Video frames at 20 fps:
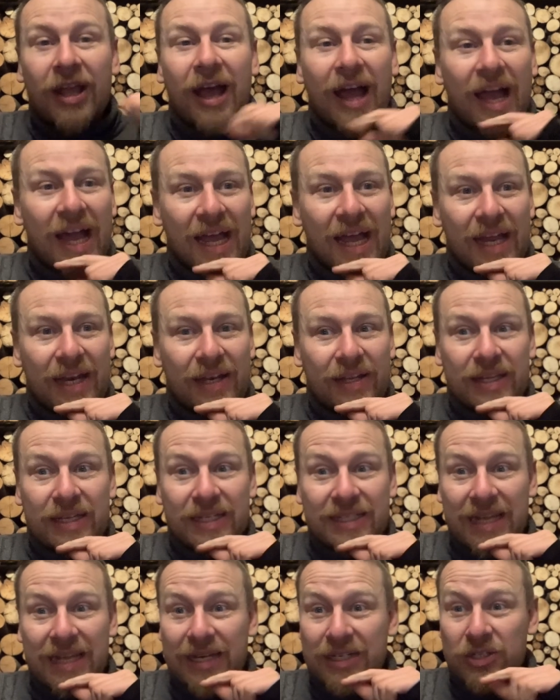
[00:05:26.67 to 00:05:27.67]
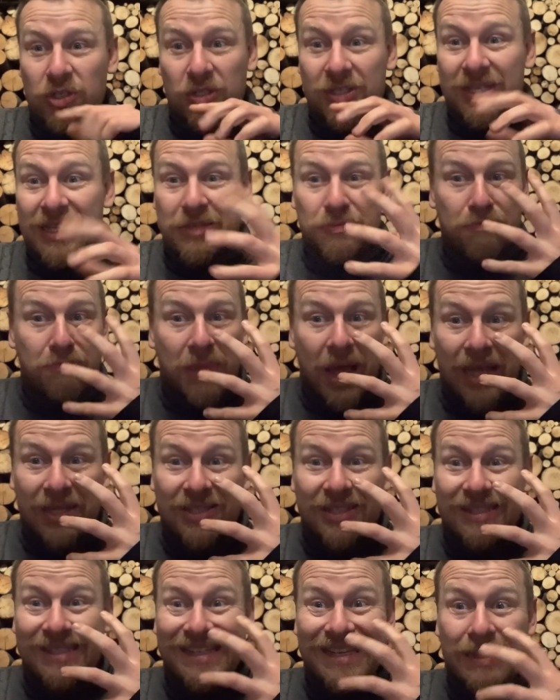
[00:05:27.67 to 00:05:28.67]
And they said just these
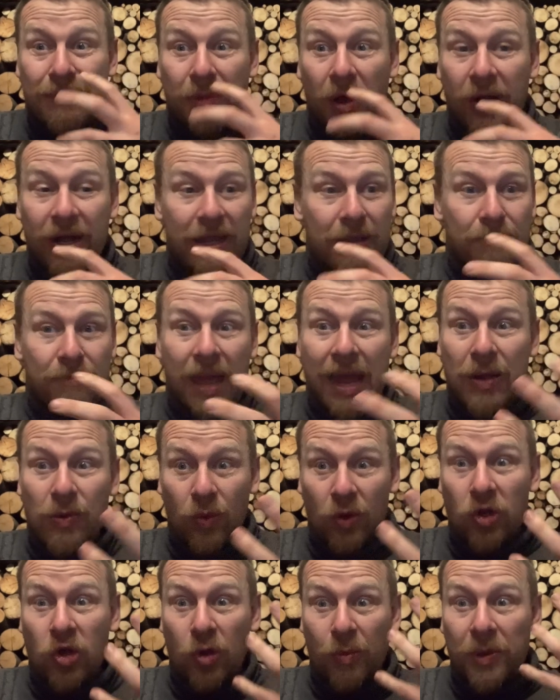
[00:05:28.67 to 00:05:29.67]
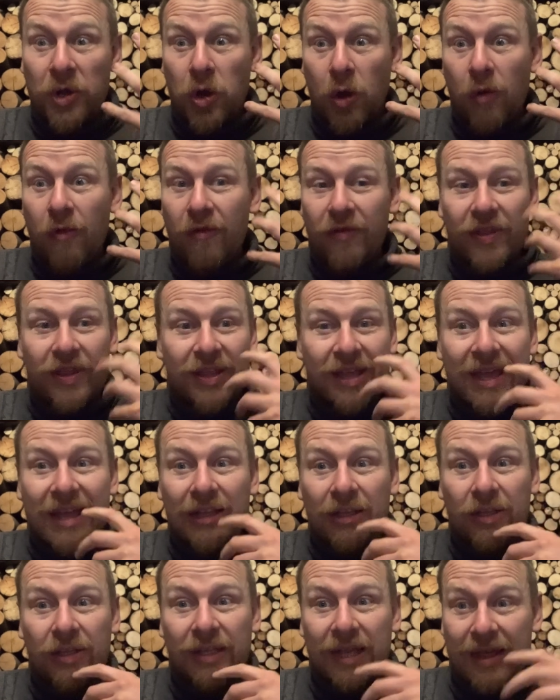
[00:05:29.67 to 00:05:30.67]
mass demonic men were coming over the
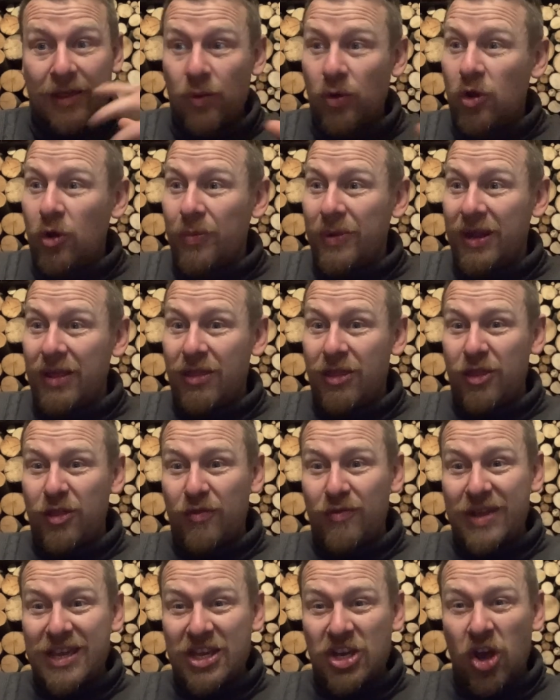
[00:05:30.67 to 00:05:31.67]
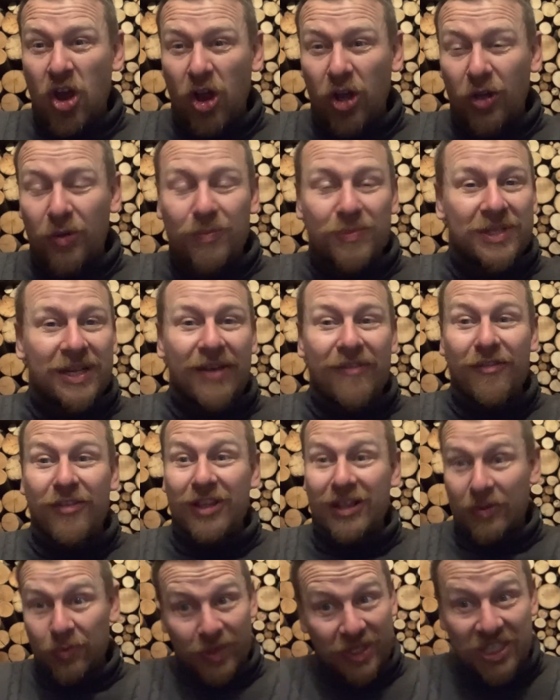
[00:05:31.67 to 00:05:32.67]
hill, and like they were coming in three columns and
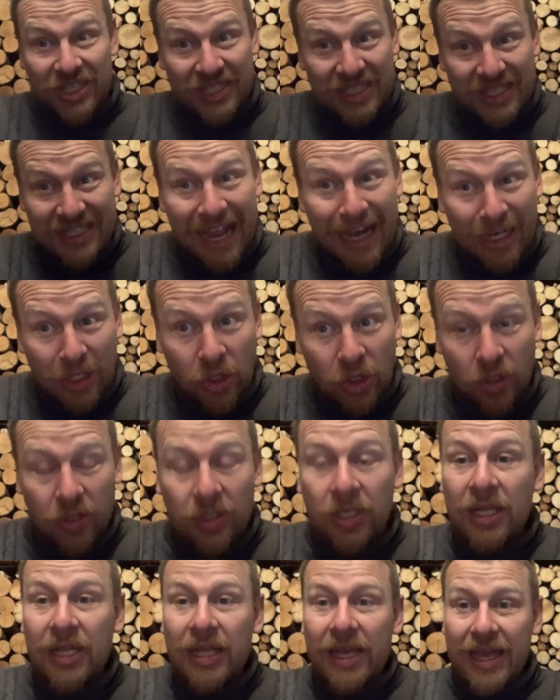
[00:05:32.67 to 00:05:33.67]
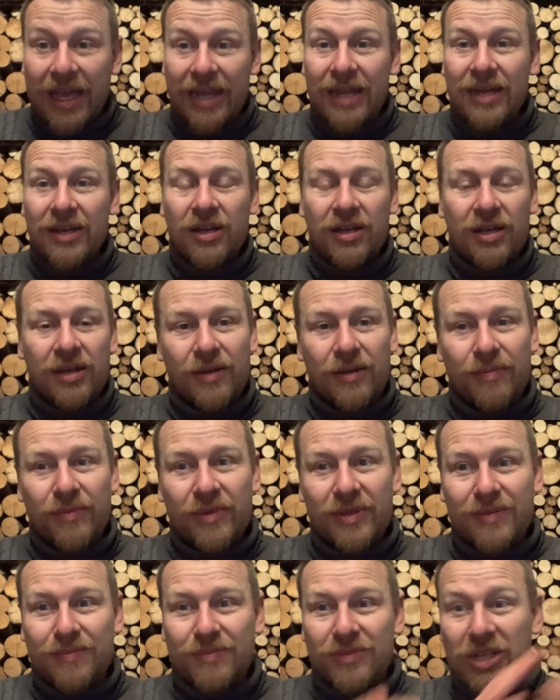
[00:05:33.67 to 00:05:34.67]
everything, which is Sangun
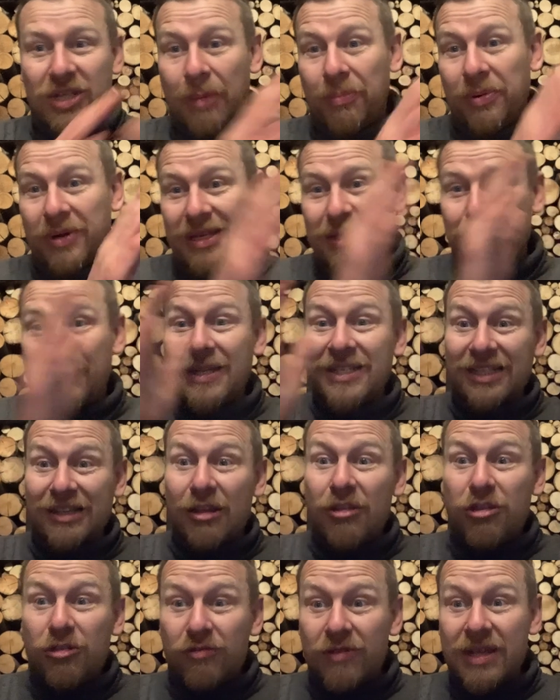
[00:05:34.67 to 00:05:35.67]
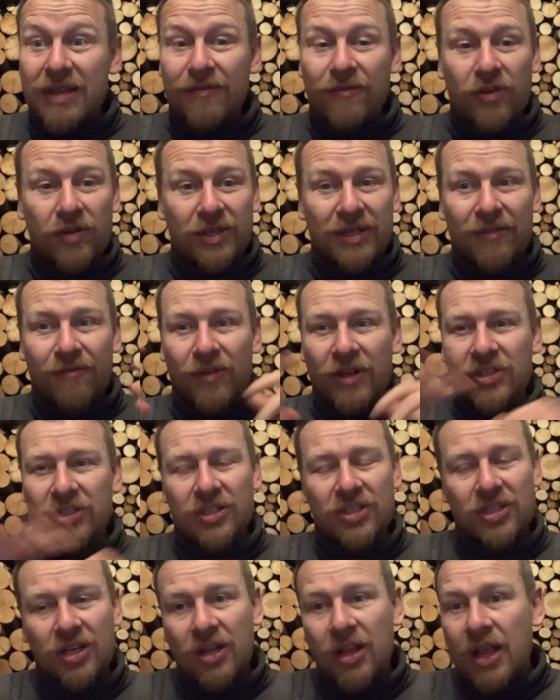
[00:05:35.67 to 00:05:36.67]
in Japanese, basically three
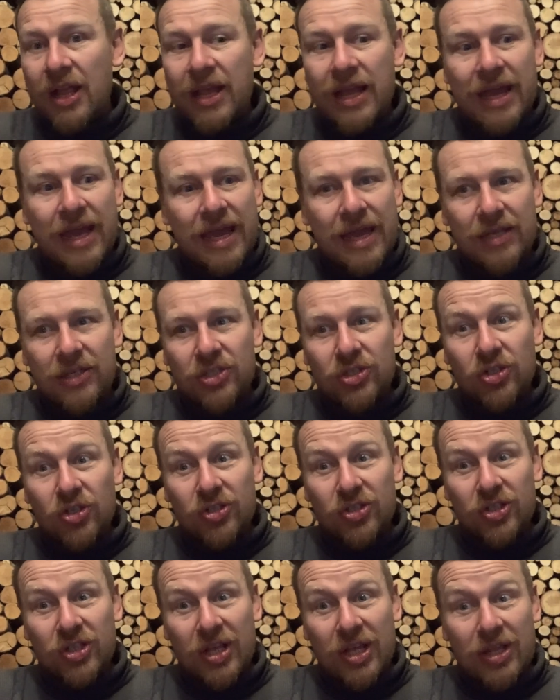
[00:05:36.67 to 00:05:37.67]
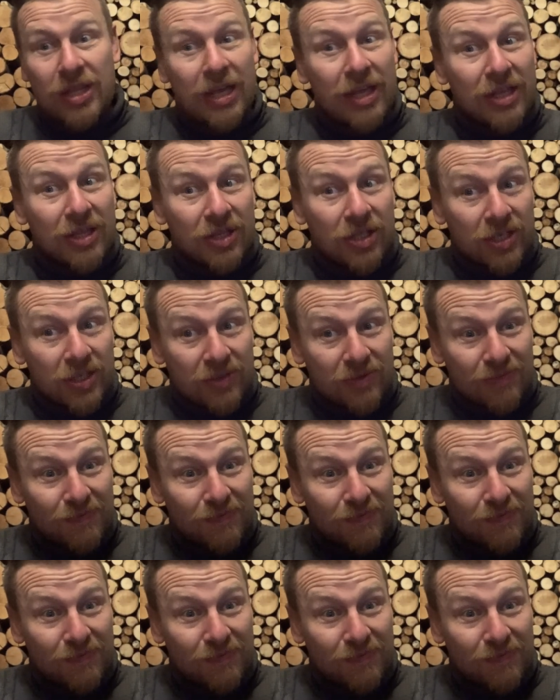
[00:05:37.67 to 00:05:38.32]
divisions. And it's just the